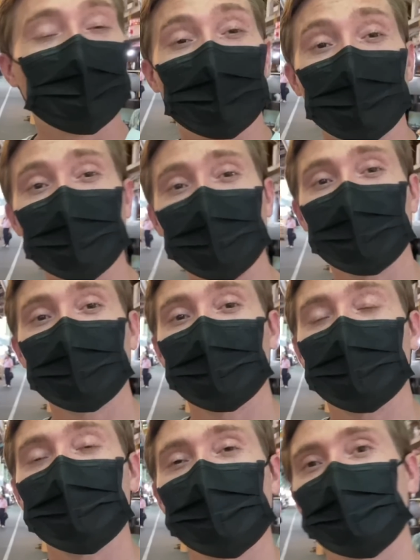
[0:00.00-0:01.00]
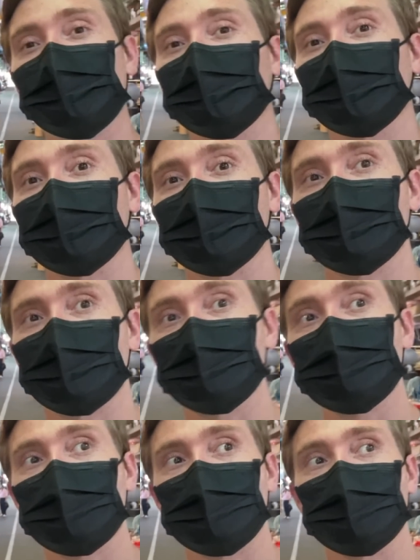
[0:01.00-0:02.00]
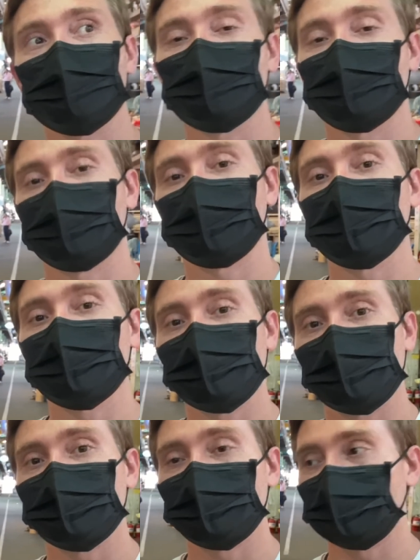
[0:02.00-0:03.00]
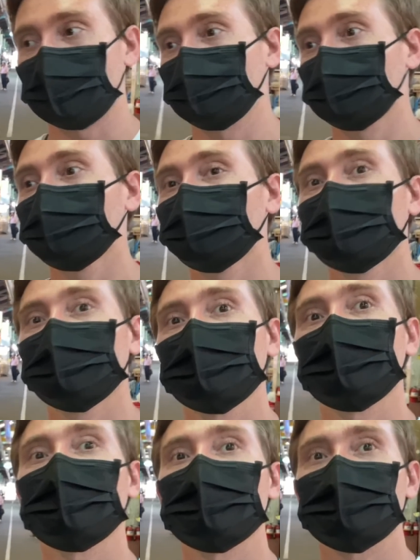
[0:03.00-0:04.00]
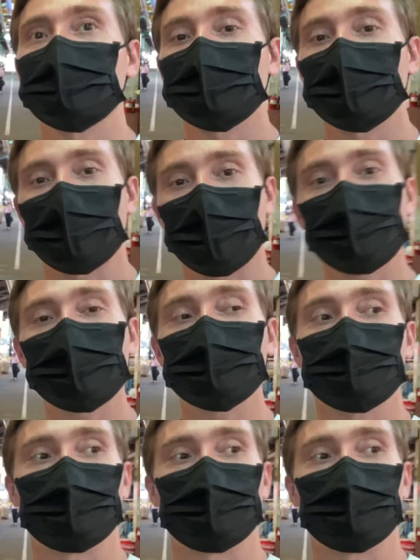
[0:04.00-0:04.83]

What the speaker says: One thing that I just think is so cool about Asia in general is that they have these